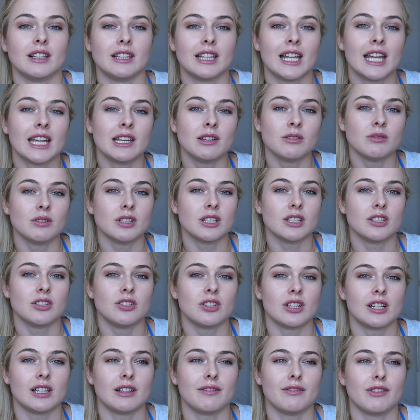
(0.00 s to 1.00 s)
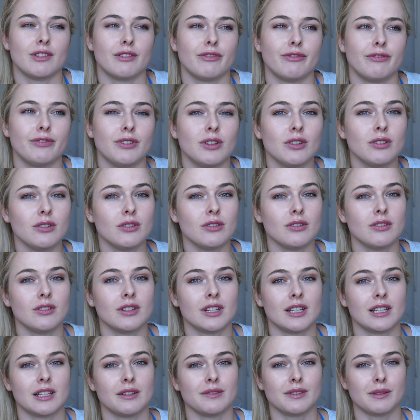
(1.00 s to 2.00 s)
the language, I love the
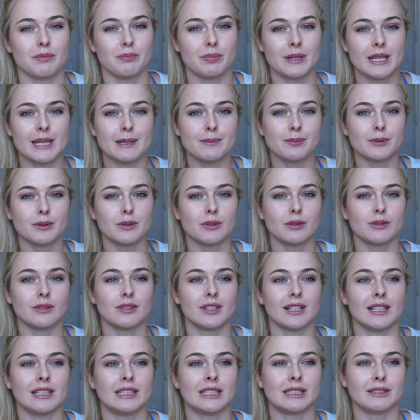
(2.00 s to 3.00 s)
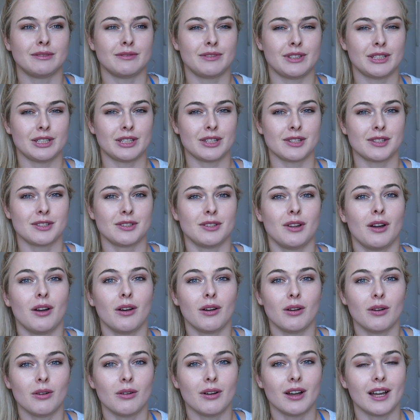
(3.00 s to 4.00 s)
food, I love the people, I love the
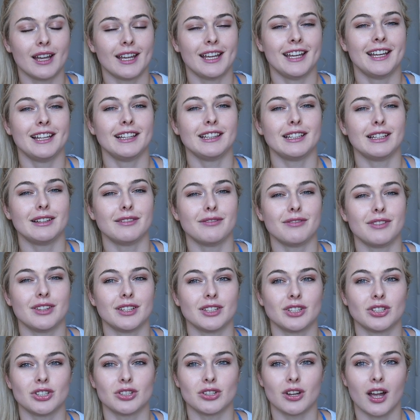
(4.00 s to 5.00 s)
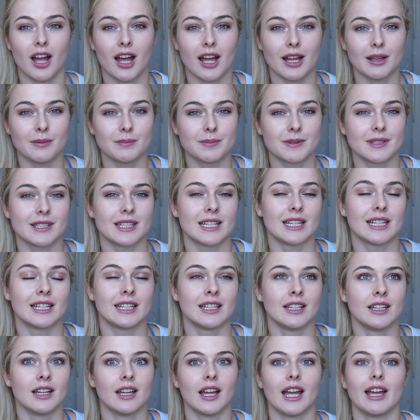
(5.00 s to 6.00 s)
snow, I love the shops,
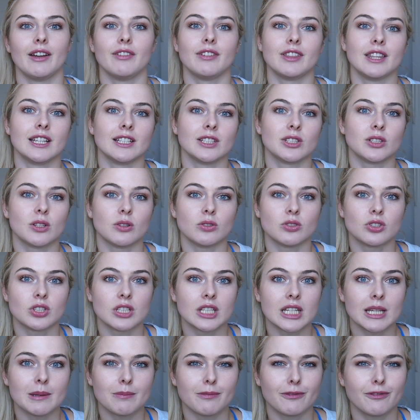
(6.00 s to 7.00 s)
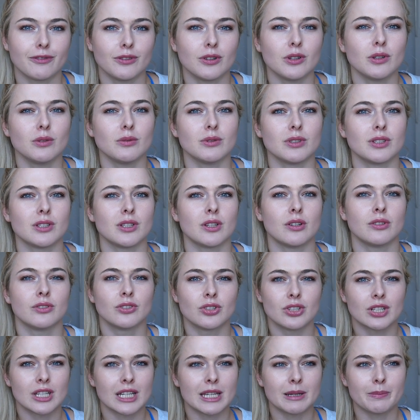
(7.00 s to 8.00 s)
everything's so cheap, food was
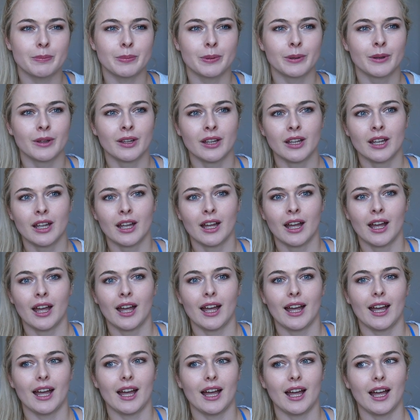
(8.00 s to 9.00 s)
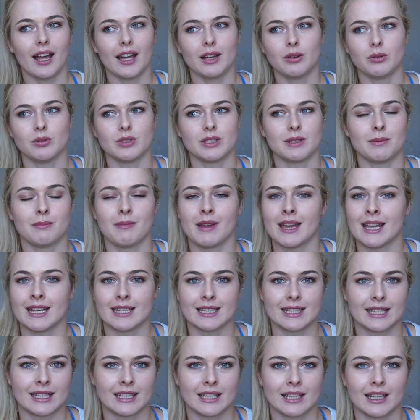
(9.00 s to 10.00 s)
so cheap. It was
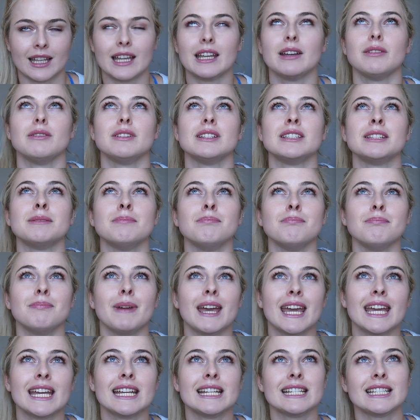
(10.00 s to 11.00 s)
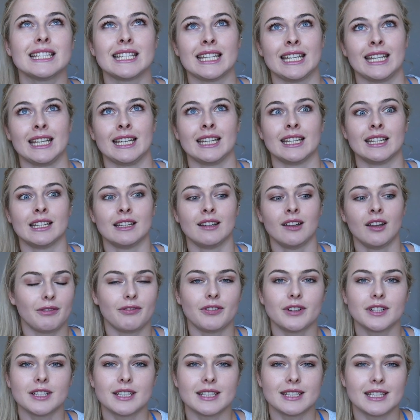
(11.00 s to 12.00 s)
amazing. It was amazing! The
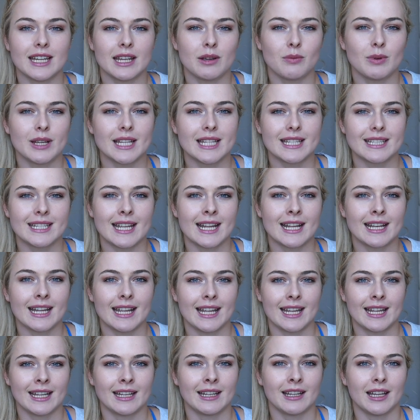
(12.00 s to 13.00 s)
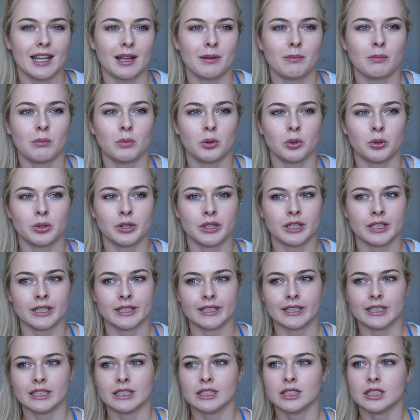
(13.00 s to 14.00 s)
first day we stayed in a
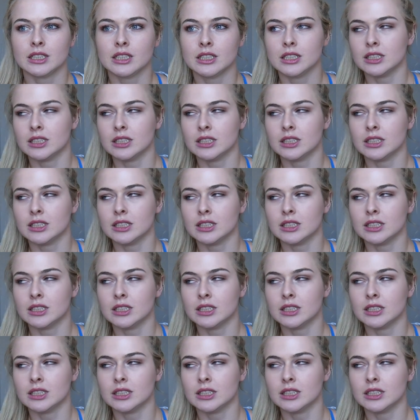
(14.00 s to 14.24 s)
more